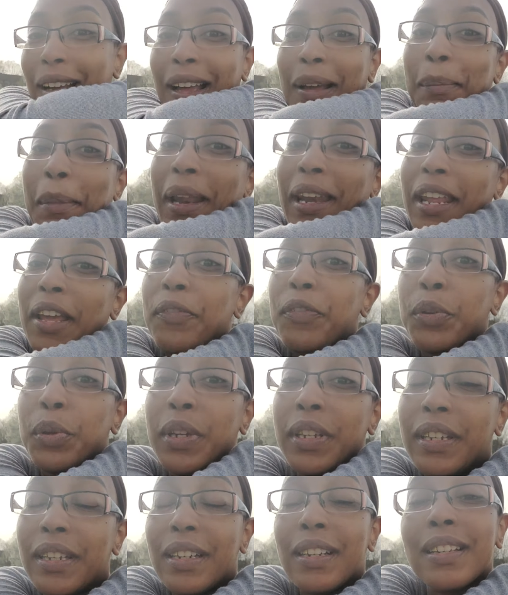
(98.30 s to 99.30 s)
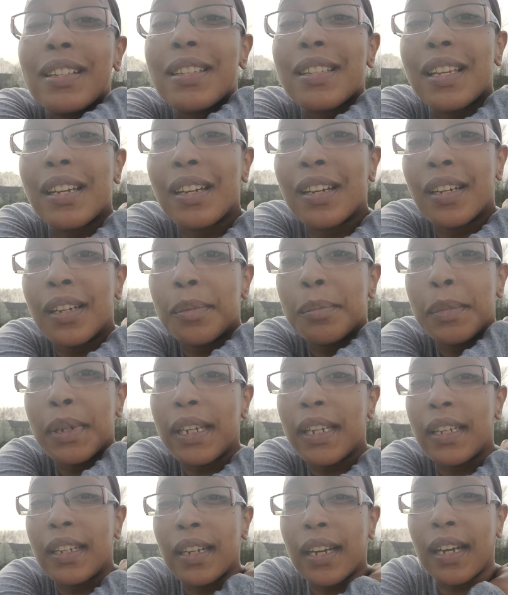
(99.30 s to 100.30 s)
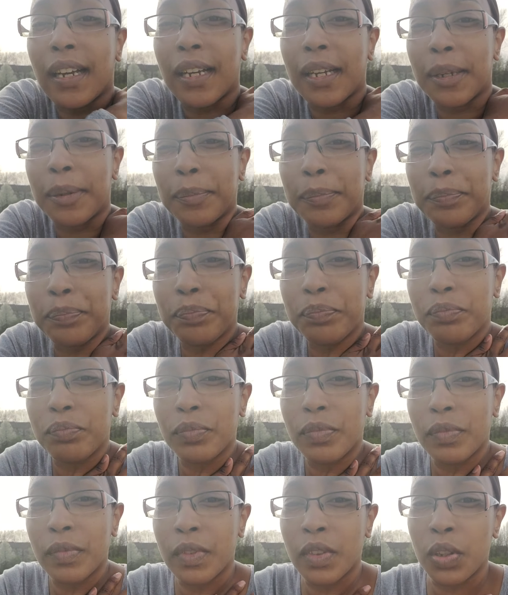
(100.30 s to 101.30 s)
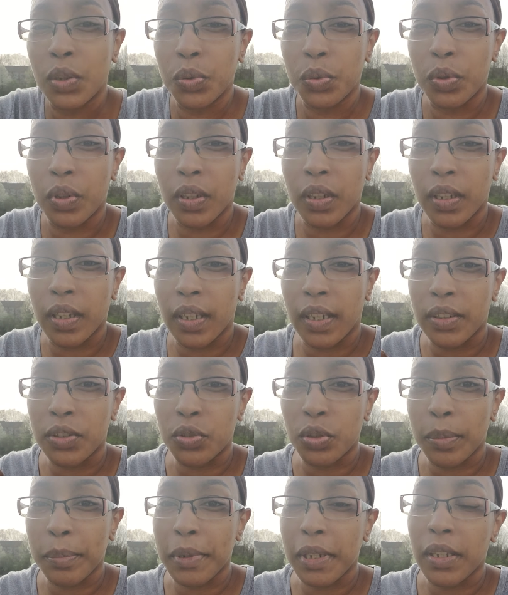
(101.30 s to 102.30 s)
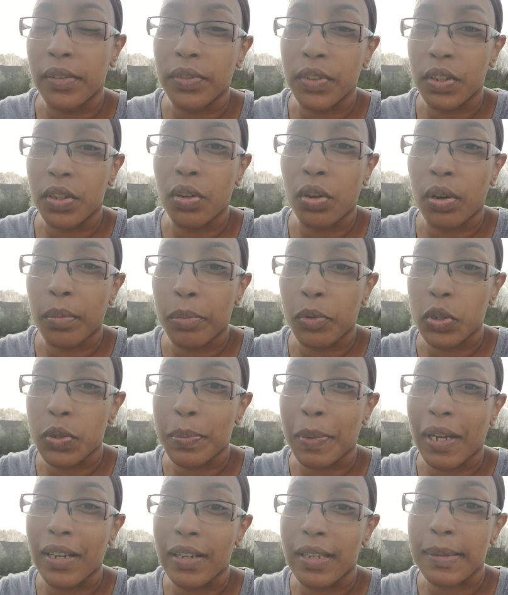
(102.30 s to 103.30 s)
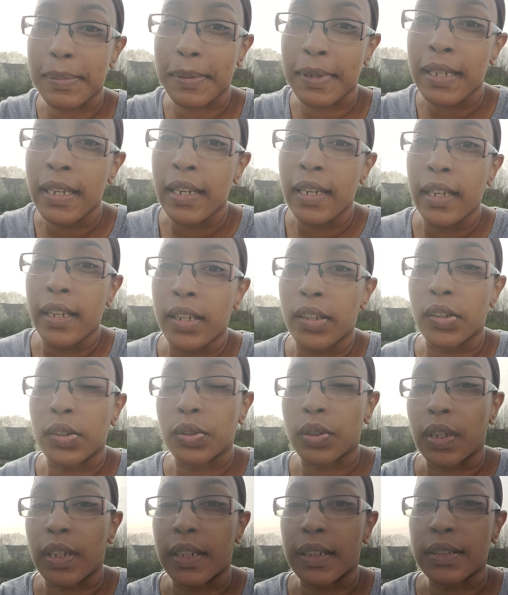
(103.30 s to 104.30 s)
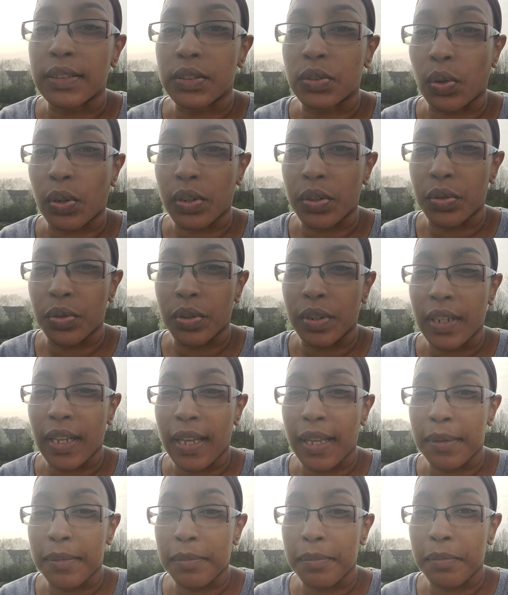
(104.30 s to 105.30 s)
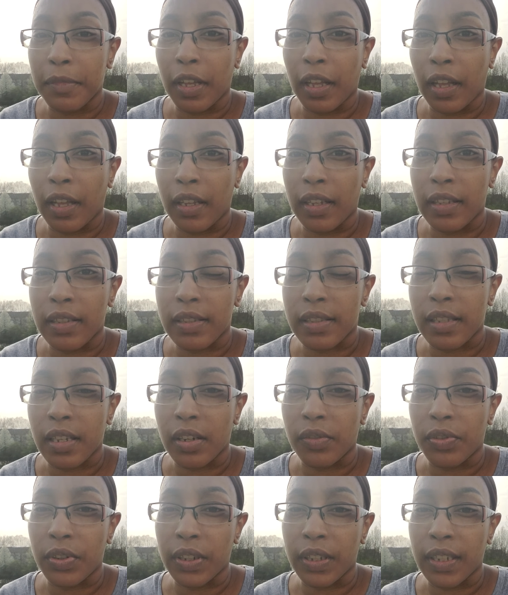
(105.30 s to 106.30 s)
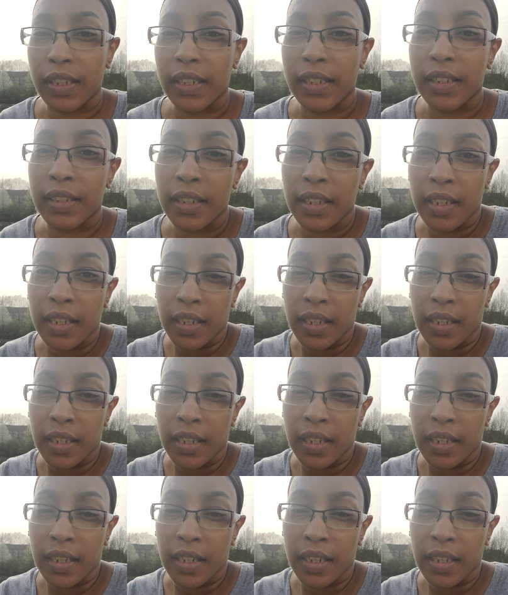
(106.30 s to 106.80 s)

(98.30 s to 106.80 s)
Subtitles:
My nephew, he does come and do the trimming of the yard, which my husband, he'll start doing that himself again,